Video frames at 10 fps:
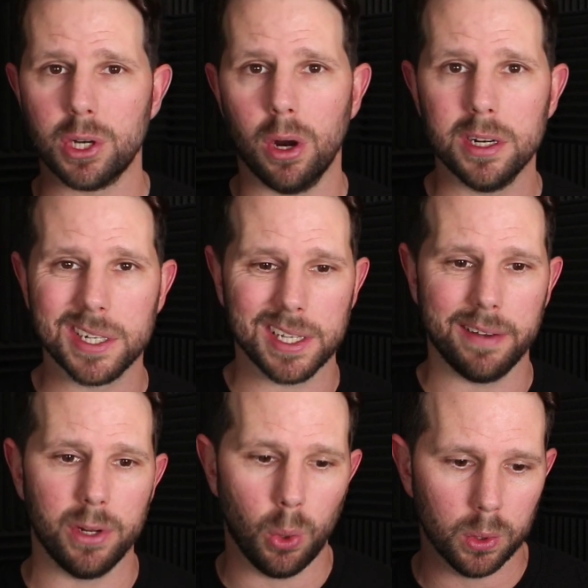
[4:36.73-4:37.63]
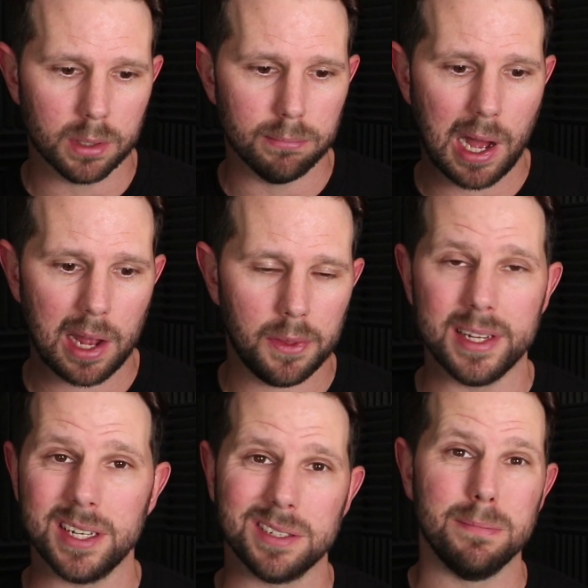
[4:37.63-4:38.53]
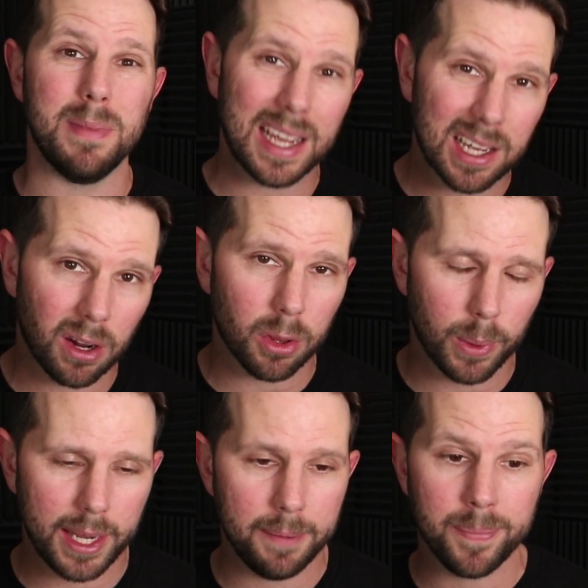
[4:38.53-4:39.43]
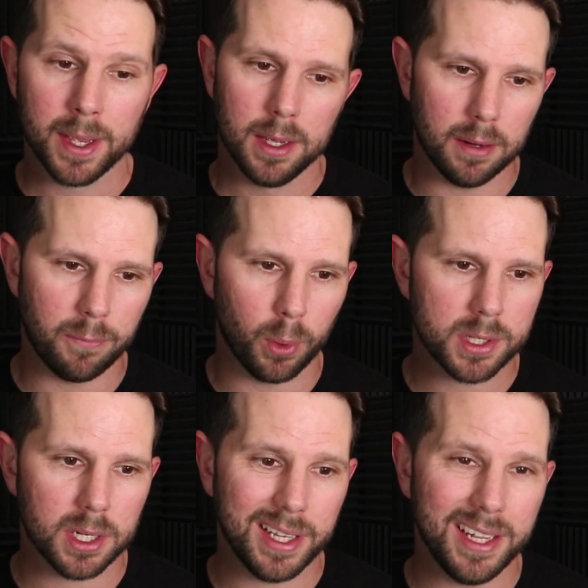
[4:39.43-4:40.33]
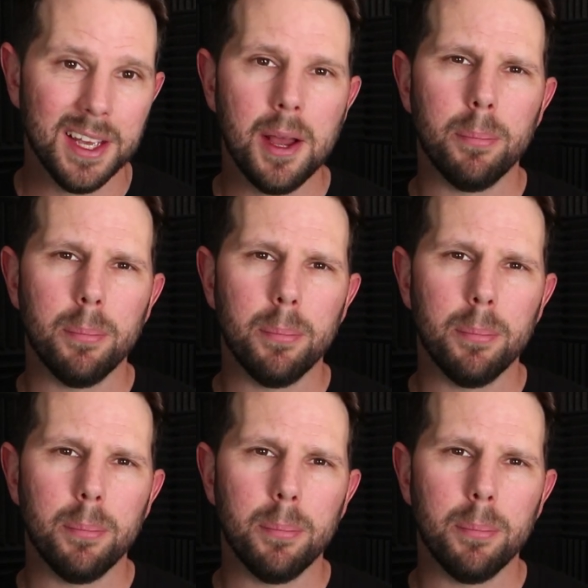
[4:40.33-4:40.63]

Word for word: charge because I have an older model that doesn't make it all the way unfortunately.